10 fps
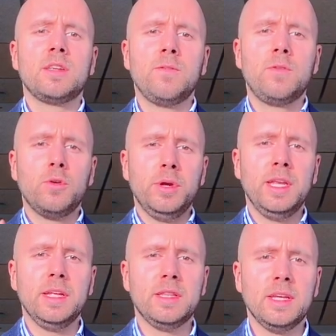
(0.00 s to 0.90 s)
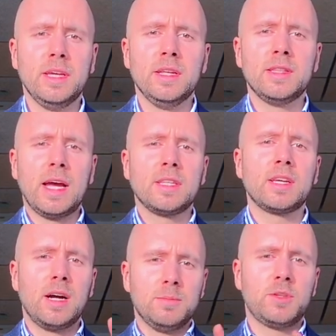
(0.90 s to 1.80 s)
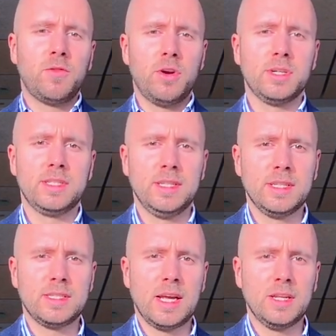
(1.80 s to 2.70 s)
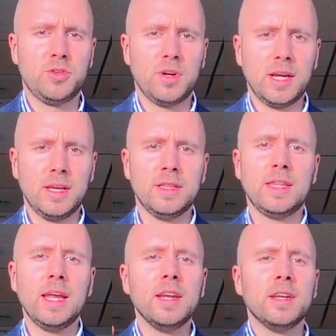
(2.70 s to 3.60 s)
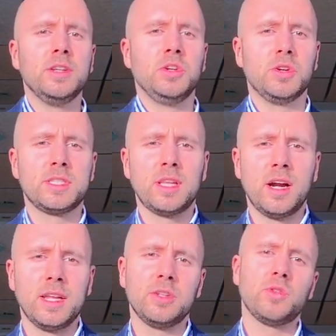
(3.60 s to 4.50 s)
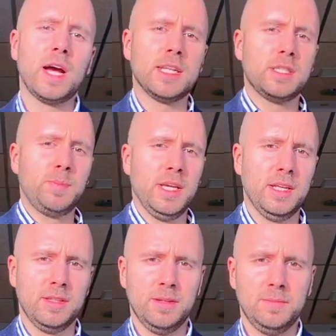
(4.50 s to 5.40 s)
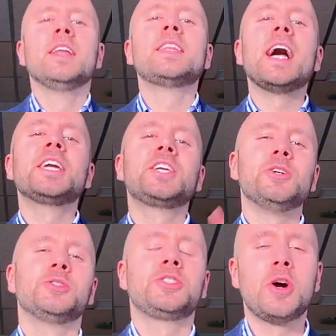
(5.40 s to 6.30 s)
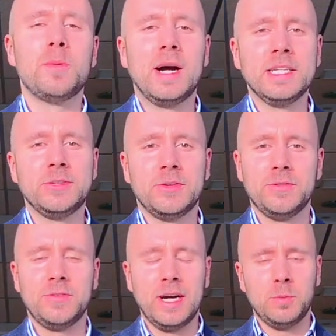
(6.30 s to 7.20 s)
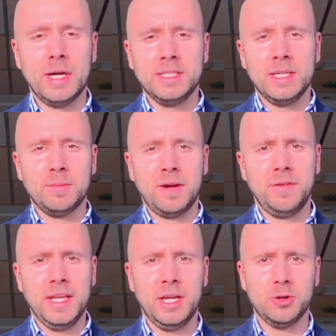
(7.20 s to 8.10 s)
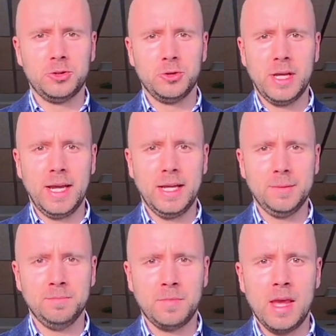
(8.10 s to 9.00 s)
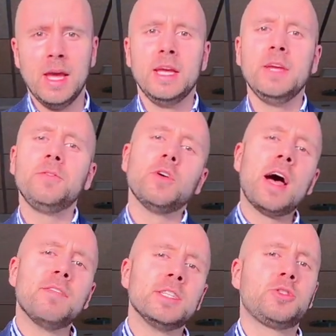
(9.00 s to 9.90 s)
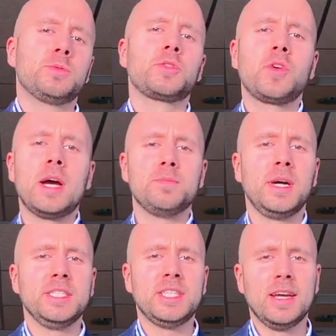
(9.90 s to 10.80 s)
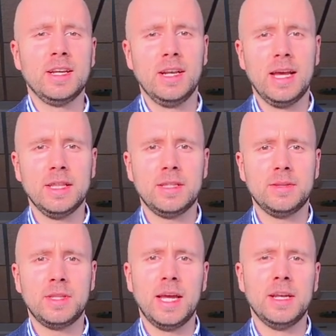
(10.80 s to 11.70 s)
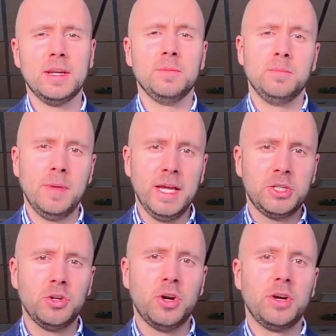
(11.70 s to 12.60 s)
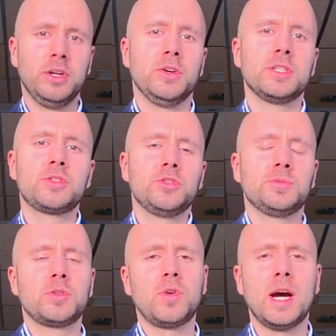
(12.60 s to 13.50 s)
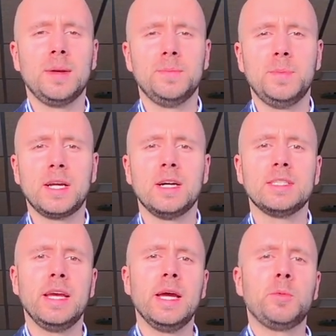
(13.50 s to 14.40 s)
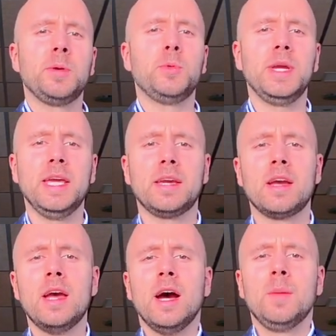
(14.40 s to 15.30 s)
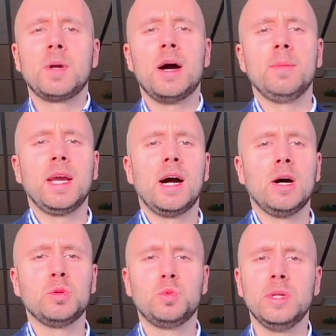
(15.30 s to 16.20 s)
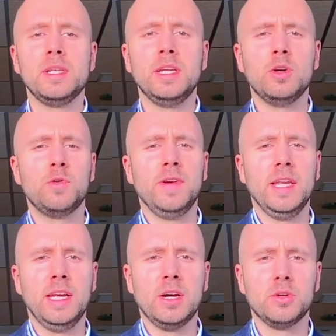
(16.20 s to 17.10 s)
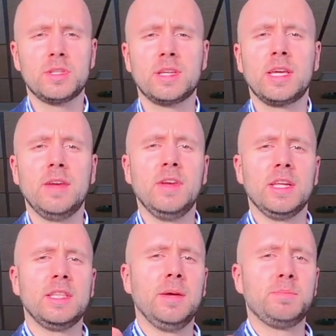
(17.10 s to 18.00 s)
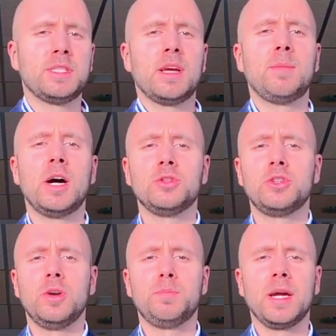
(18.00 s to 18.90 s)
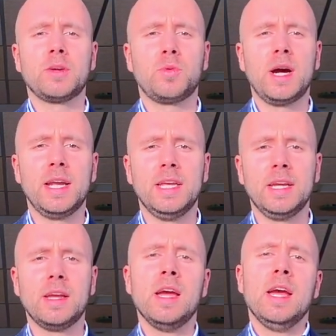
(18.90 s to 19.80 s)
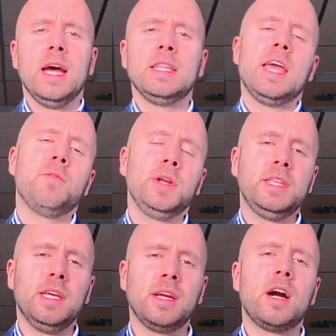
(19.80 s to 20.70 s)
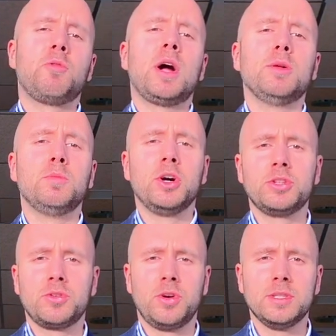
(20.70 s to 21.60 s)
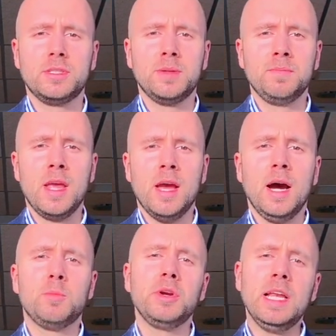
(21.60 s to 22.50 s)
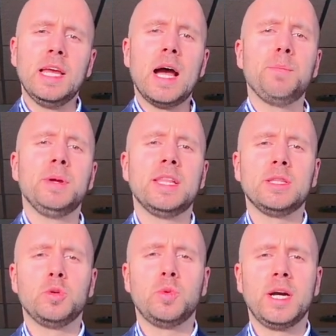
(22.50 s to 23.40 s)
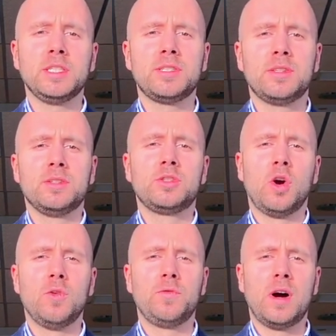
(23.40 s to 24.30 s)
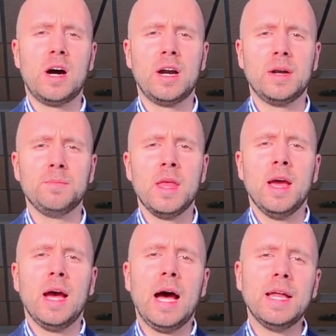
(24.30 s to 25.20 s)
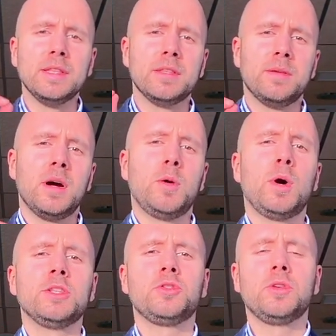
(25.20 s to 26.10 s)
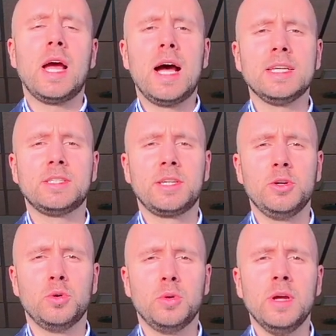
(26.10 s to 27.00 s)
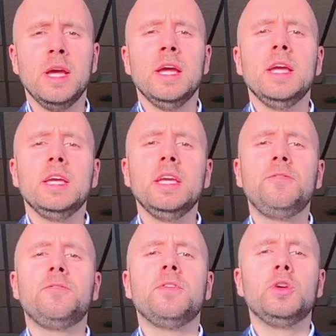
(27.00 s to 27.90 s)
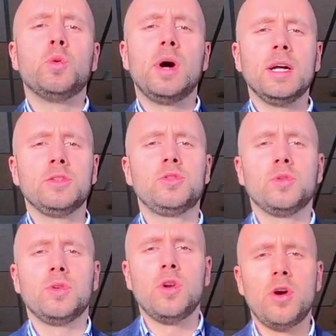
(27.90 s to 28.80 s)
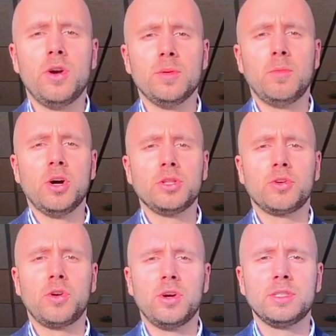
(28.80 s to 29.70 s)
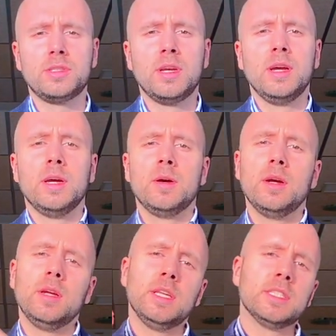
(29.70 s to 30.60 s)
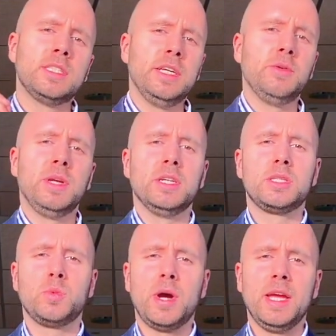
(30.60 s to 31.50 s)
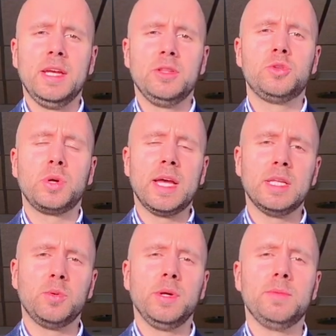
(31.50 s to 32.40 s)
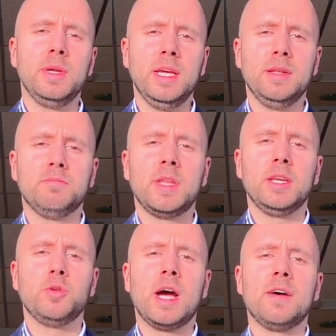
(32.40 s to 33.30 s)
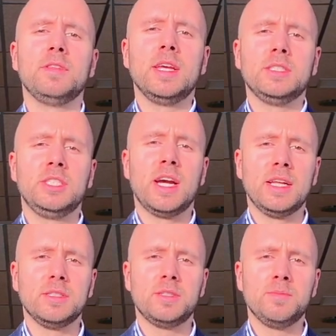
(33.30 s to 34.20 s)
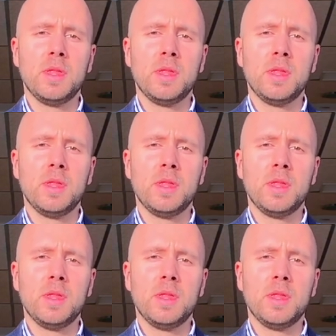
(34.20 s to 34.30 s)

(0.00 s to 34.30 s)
fluidity, that comes first in the sand track. Then you're starting to add speed. Thank you so much for watching my video today. If you haven't subscribed my channel yet, then make sure you're subscribed, because every week I'm coming out with new videos giving tips about dirt bike riding and everything around motocross. I'm really happy that you watched so far, and I want to ask you, if you want to learn motocross in a serious way together with me, then you have the chance.